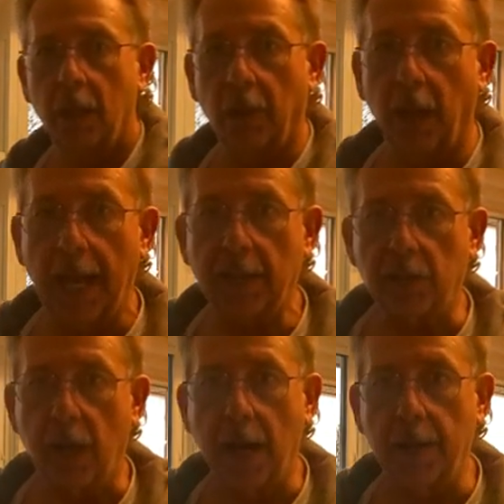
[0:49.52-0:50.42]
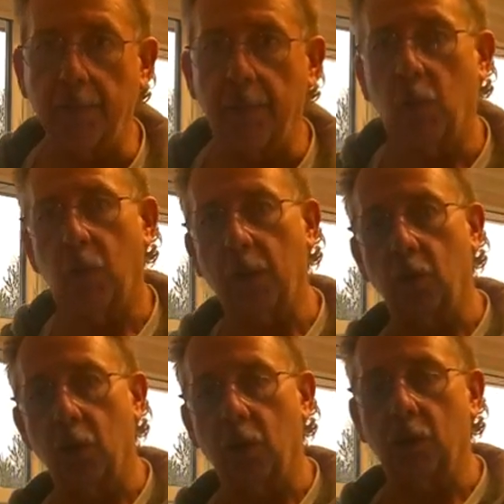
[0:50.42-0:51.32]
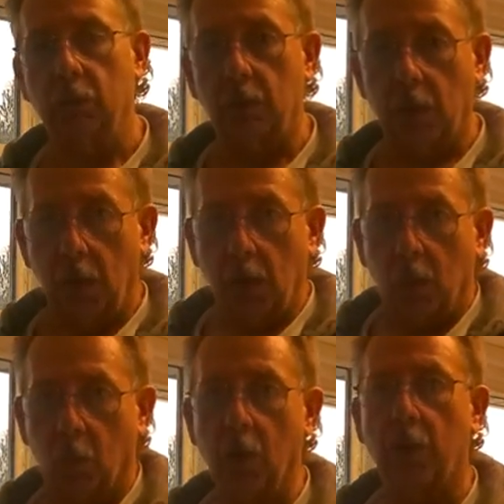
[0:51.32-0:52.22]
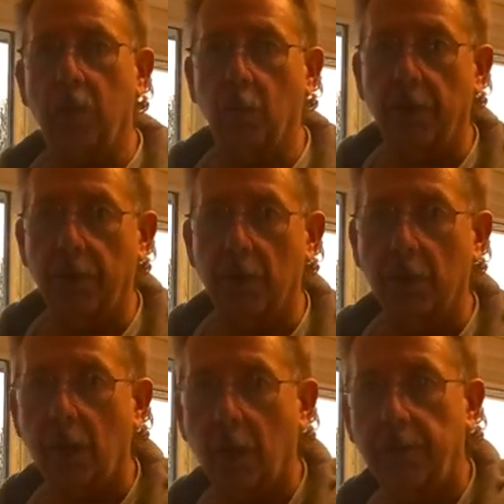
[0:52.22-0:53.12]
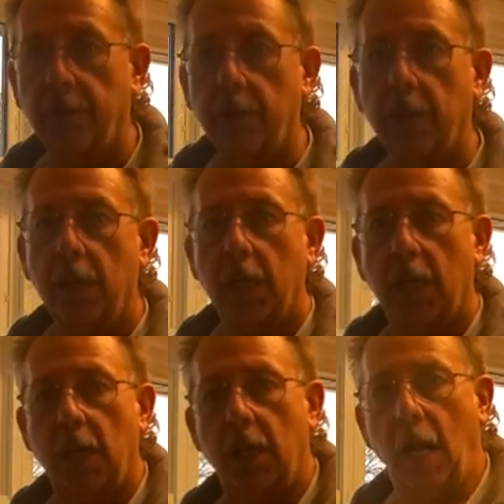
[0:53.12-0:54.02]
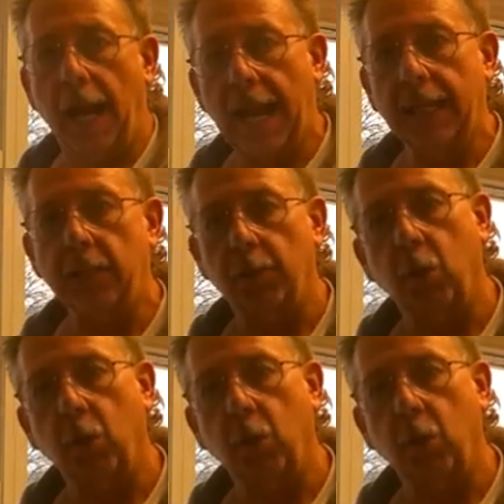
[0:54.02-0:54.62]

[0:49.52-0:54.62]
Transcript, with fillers: The last time we were working with this stuff, I had some